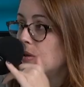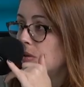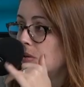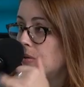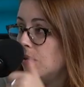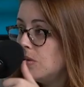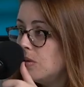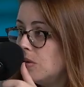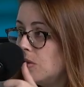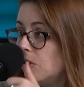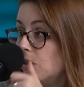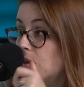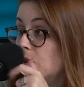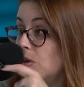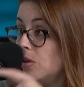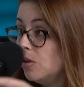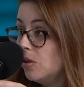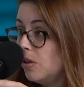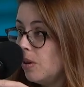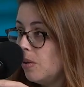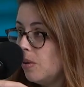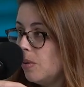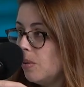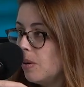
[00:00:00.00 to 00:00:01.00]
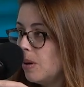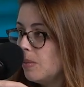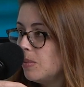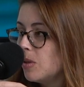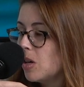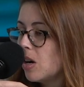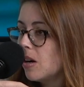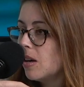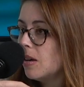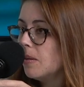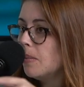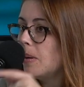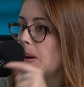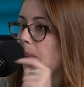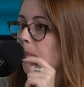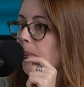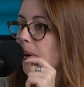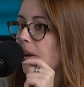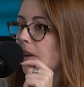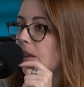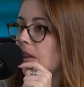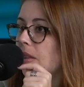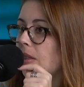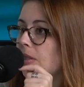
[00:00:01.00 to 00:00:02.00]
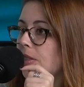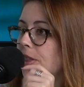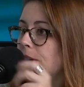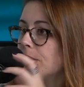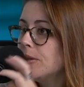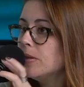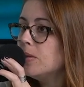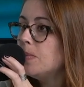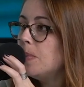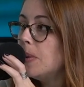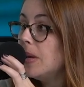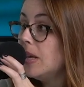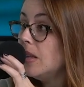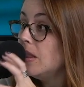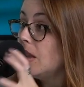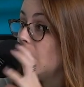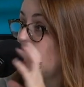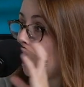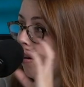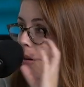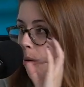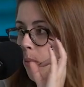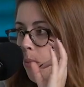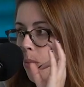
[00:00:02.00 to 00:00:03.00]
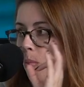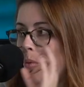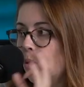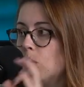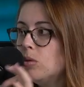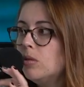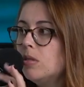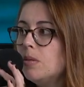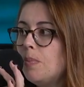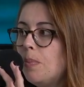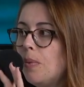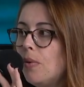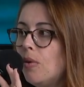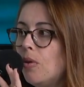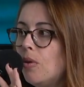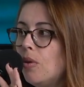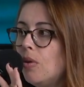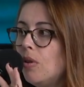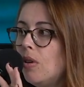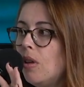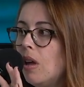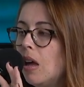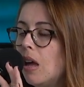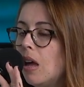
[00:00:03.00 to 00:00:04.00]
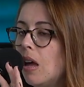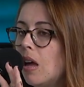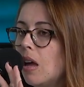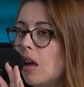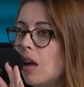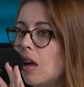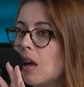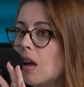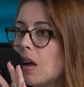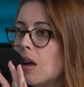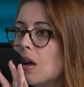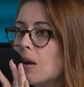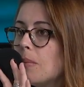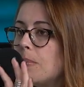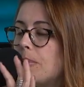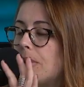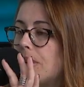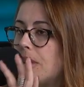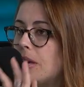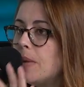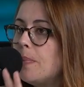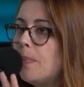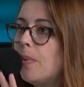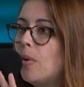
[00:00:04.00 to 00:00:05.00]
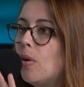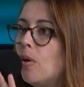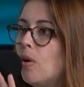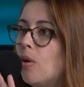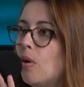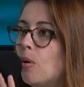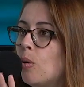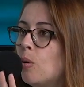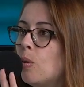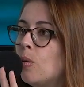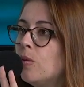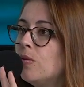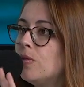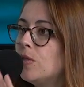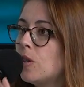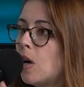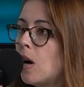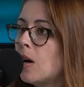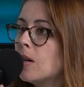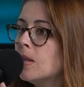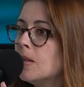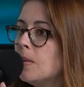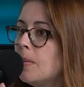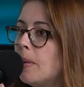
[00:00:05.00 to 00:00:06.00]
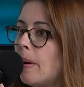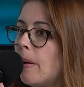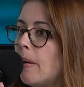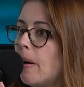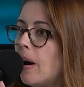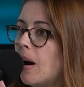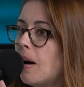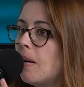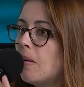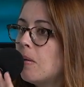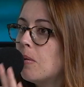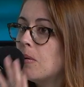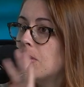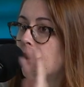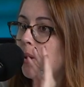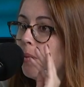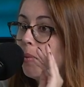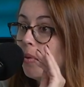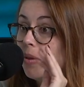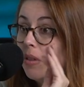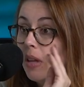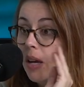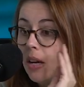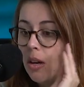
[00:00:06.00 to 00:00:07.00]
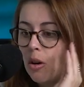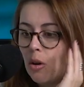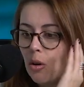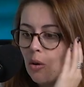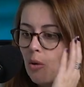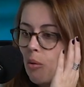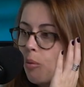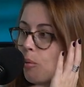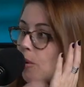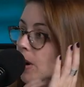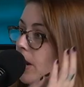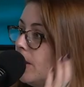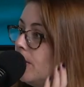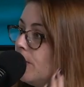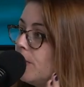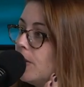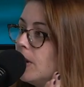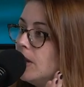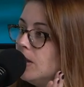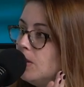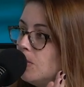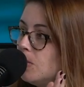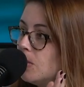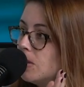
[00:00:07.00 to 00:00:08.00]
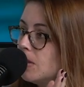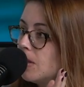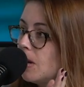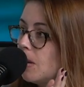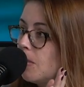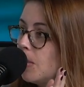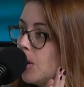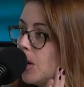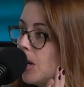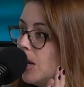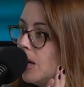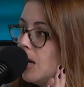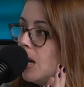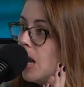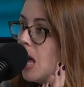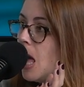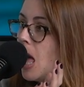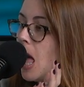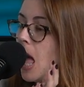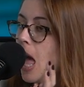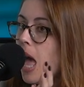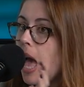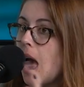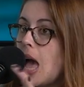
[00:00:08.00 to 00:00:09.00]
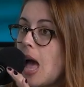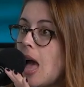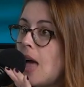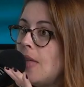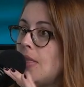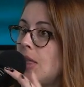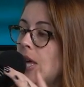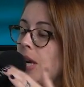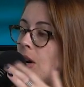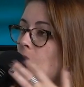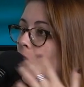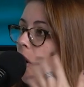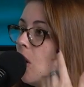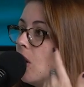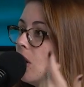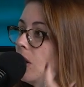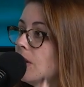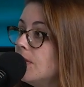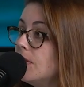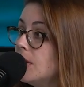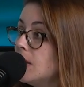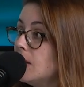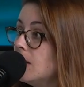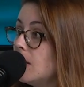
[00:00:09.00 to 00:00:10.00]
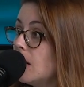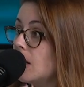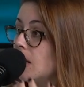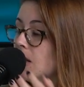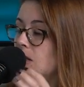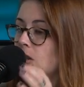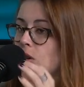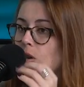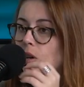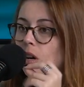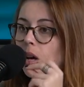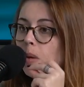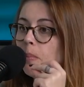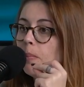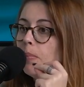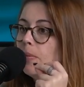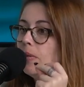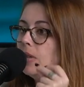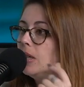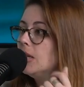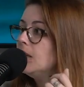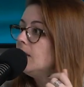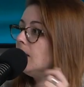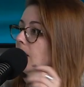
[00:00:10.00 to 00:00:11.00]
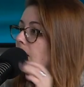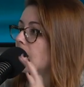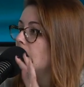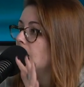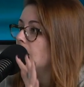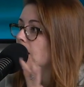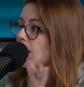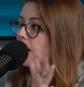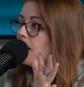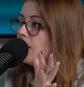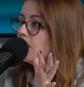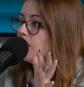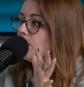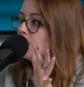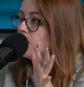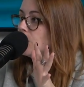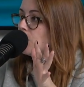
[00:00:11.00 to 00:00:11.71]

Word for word: you'll, you'll know who I'm talking about, but there's been like multiple people who've talked about how they were like great friends with someone mm-hmm. and then all of a sudden they're completely cut out of